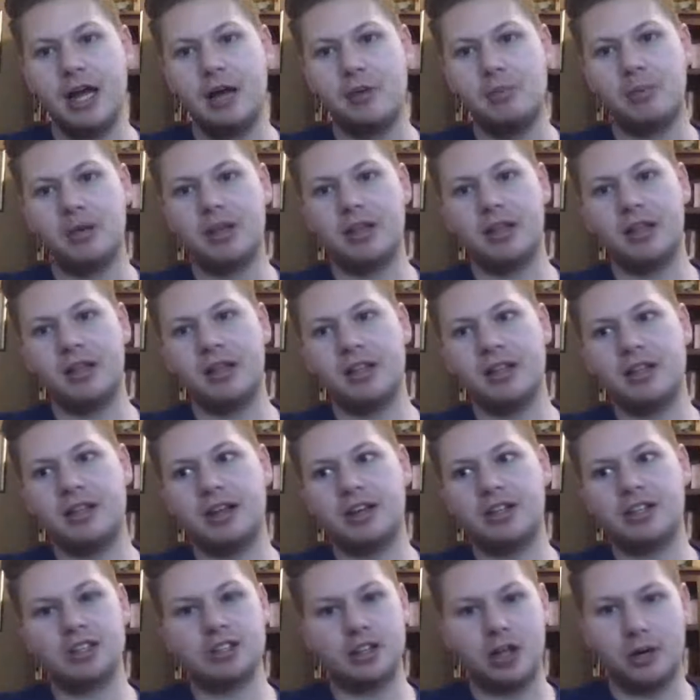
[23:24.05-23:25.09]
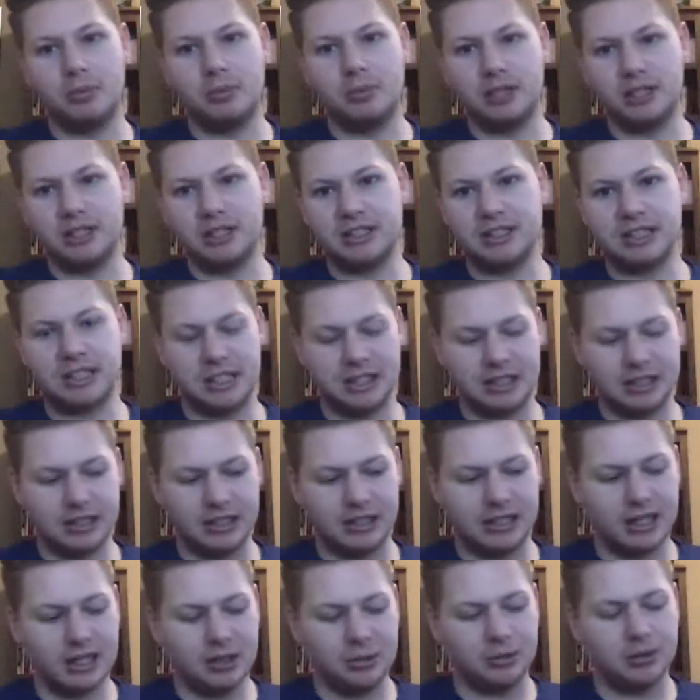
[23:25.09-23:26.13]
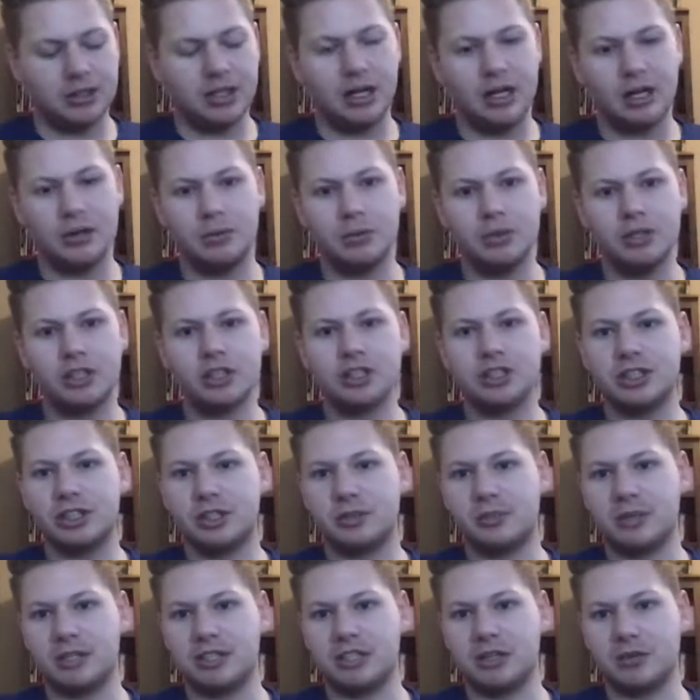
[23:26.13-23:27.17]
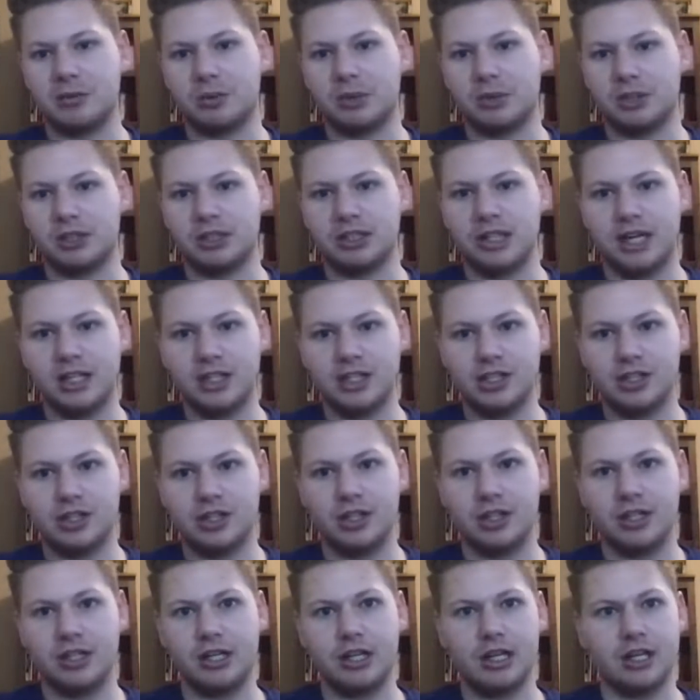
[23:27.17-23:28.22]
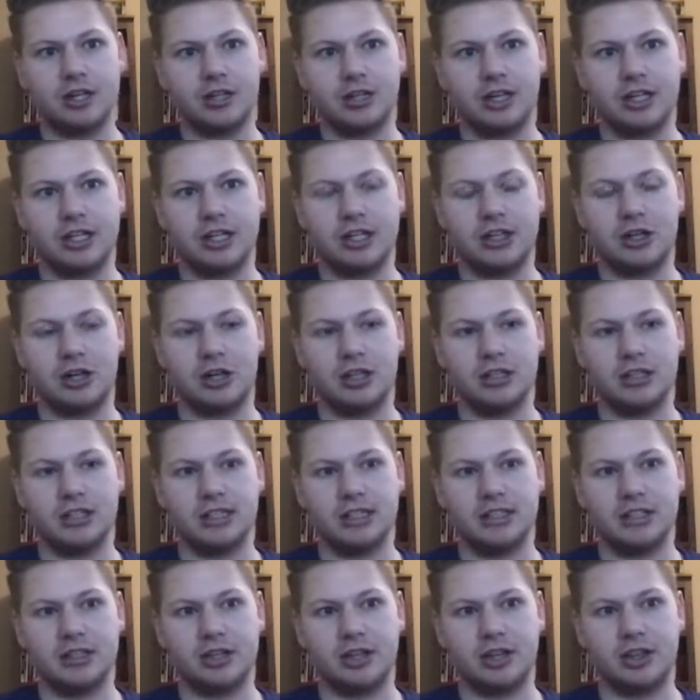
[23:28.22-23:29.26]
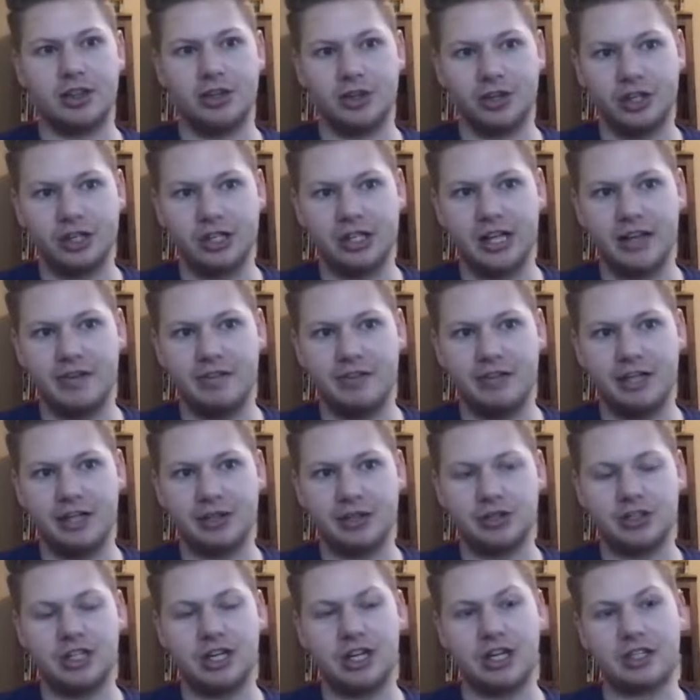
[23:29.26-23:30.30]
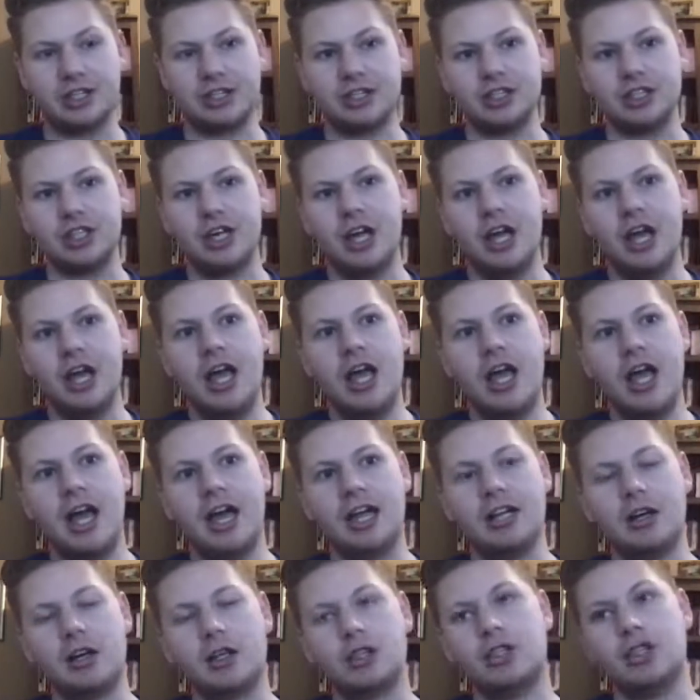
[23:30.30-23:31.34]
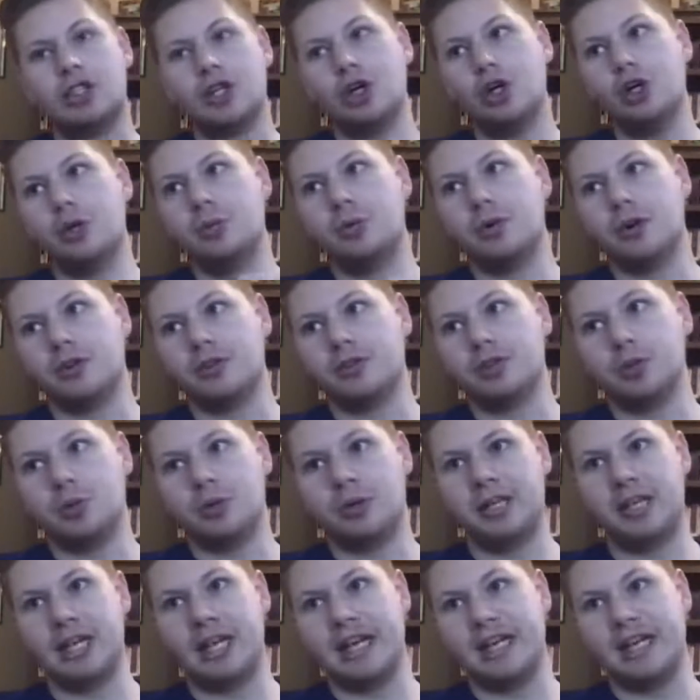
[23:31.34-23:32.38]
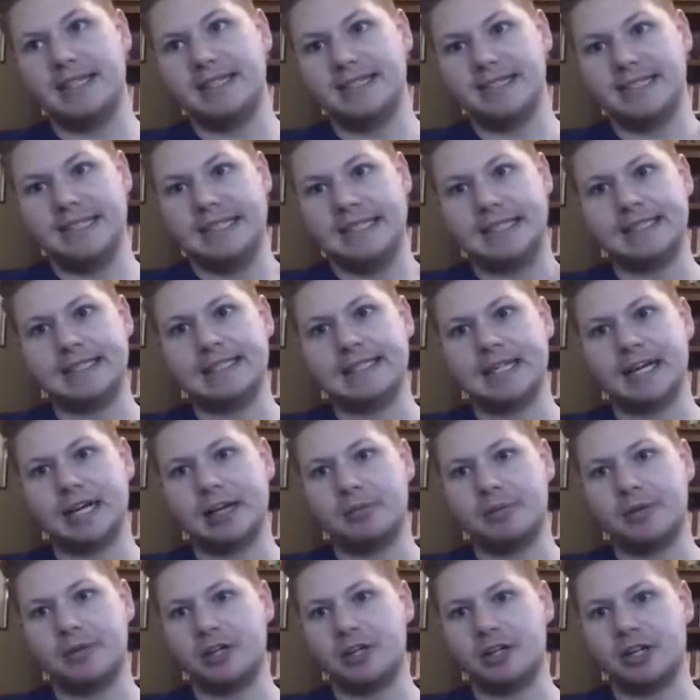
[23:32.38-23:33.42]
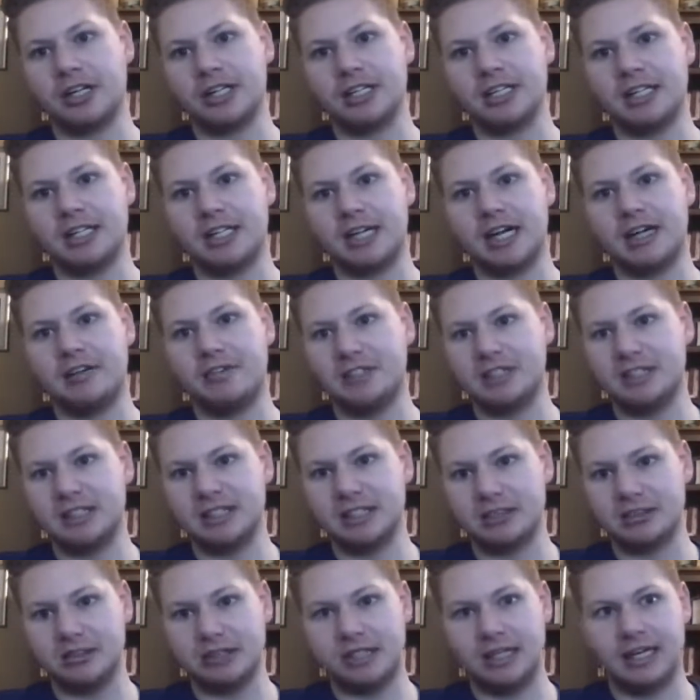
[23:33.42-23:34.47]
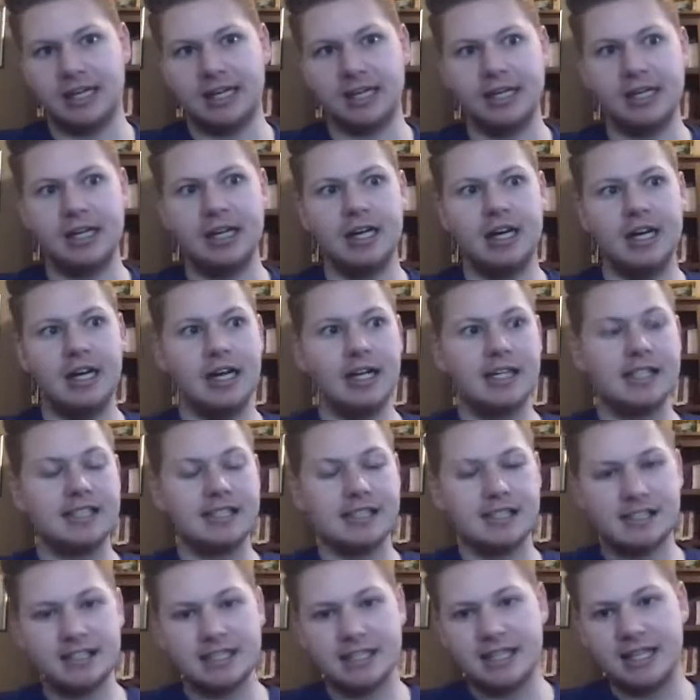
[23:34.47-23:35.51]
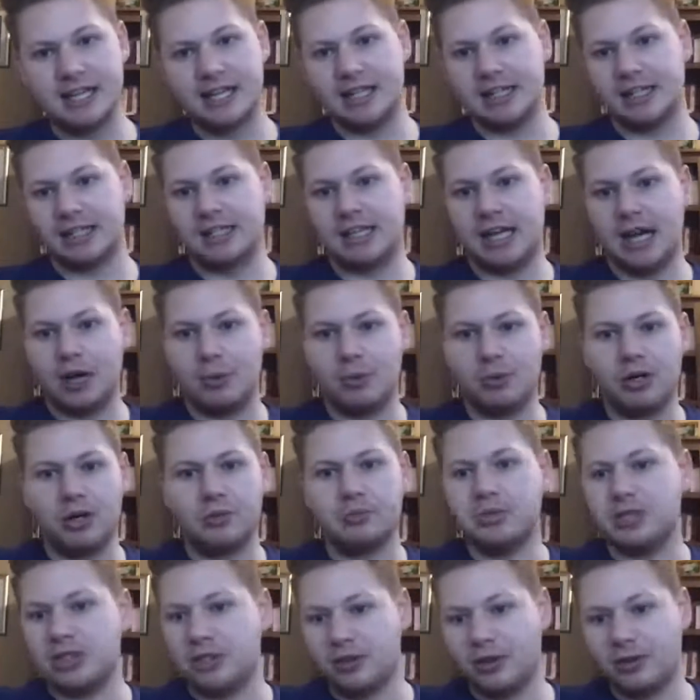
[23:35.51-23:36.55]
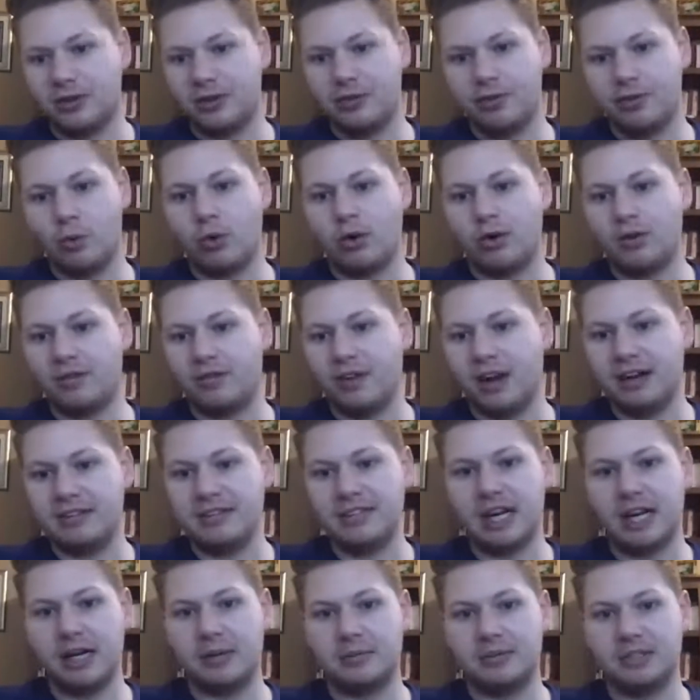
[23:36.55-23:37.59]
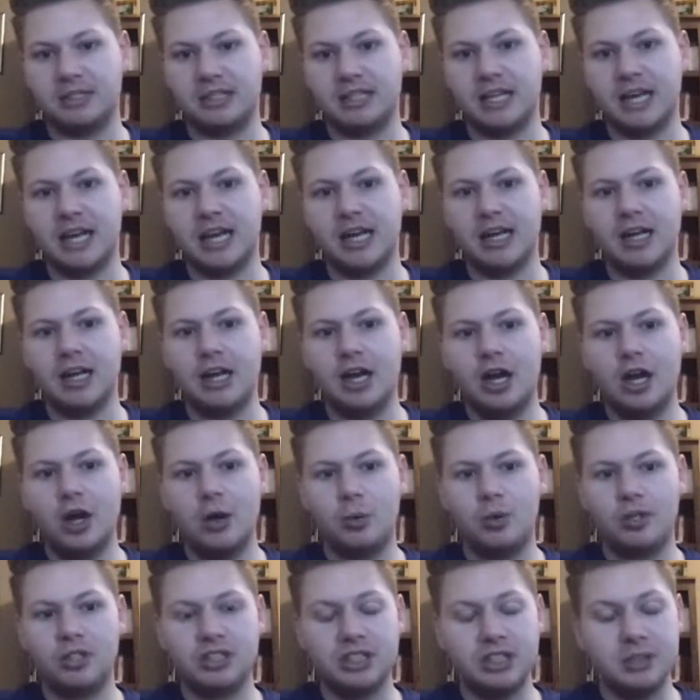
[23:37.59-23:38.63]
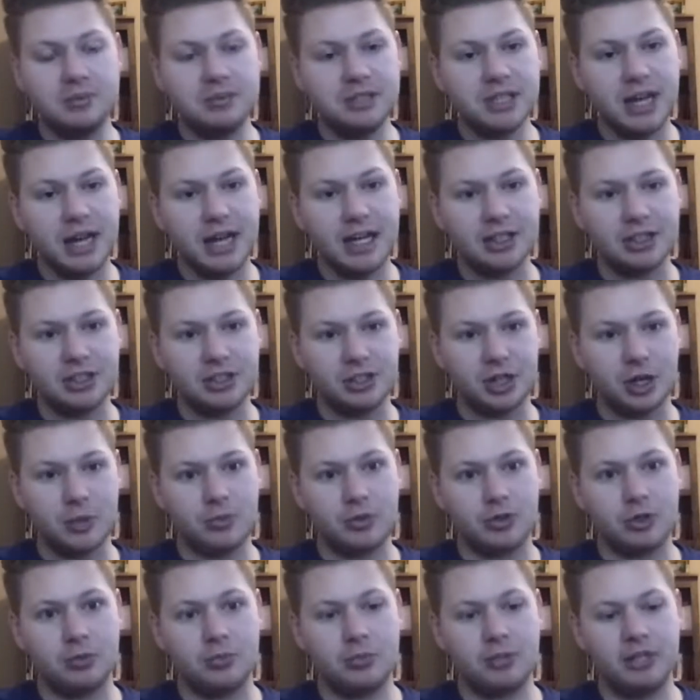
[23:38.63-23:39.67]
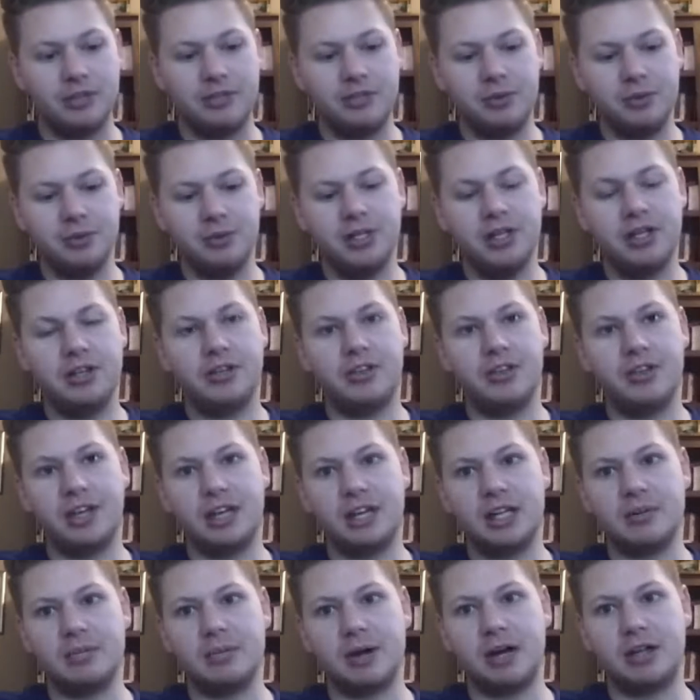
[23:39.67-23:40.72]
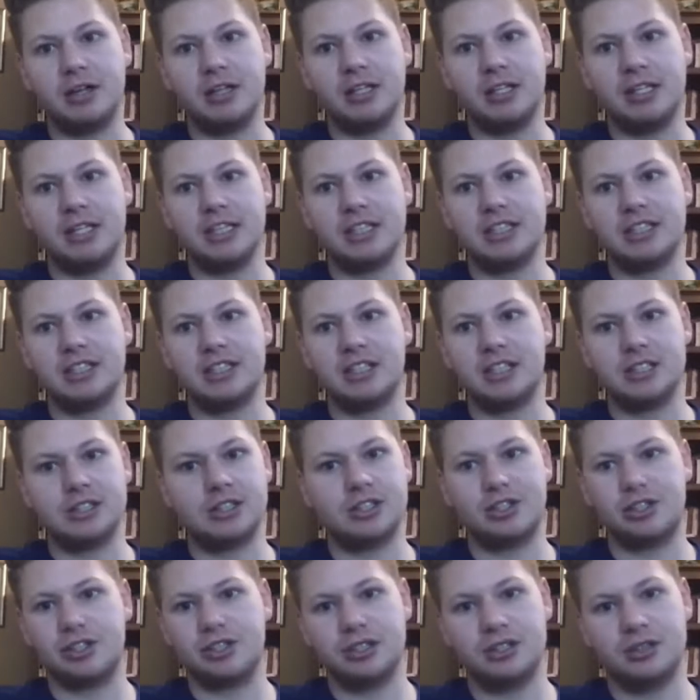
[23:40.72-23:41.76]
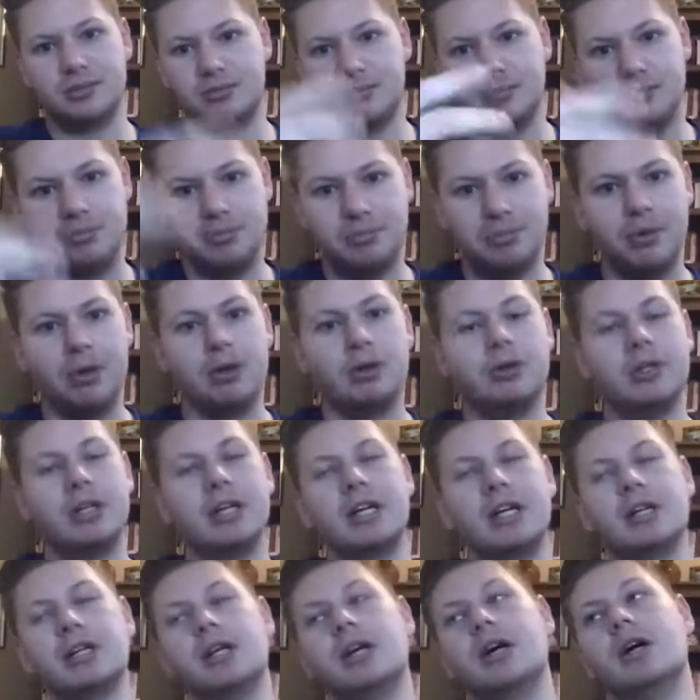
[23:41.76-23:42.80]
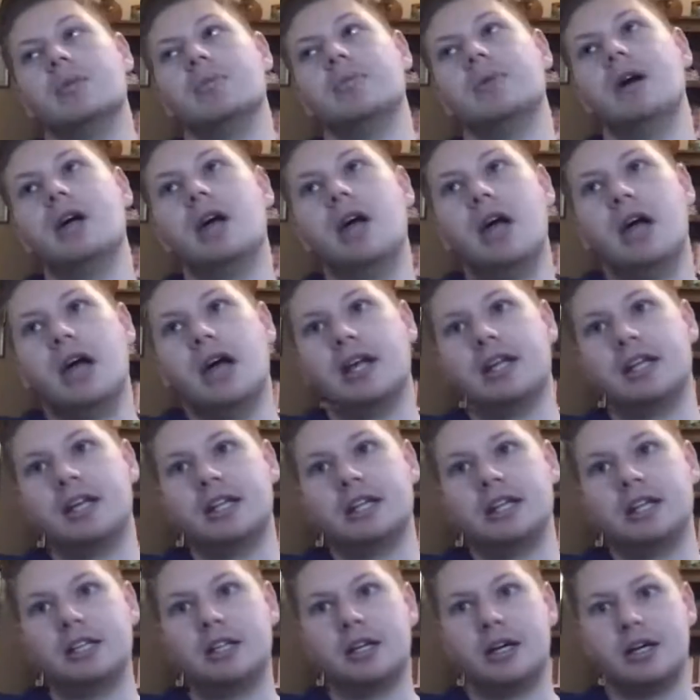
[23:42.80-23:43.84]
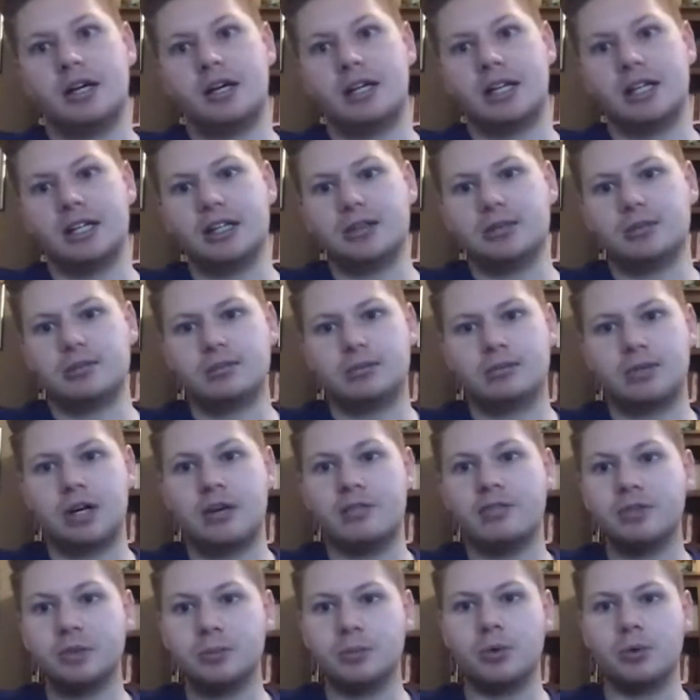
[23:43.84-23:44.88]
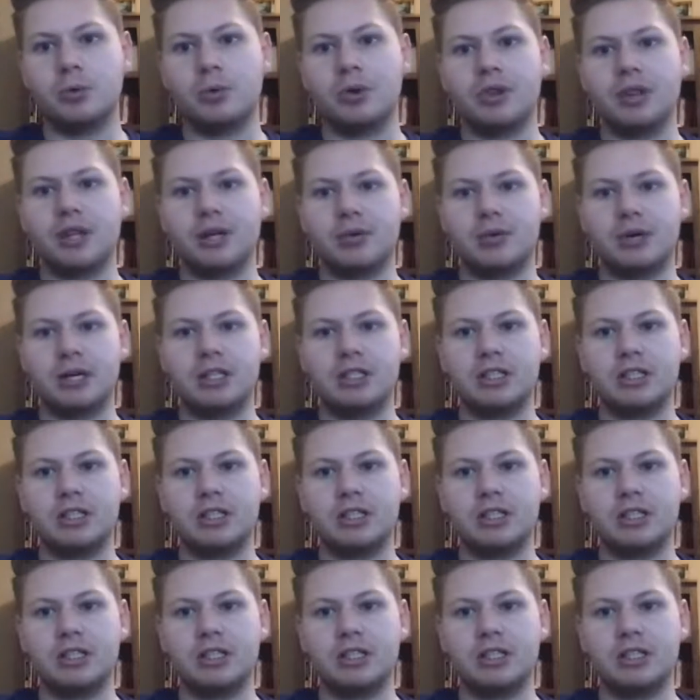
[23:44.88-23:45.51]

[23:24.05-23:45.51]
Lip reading: But there's anomalies. I want to consider myself one because I started creating content on a 30-day video challenge in October of 2018, and I've been creating every single day since then, and now we're up to 4 or 5 times a day, which seems astronomical, but if you really think about it, it's just building it up and getting comfortable with it, right?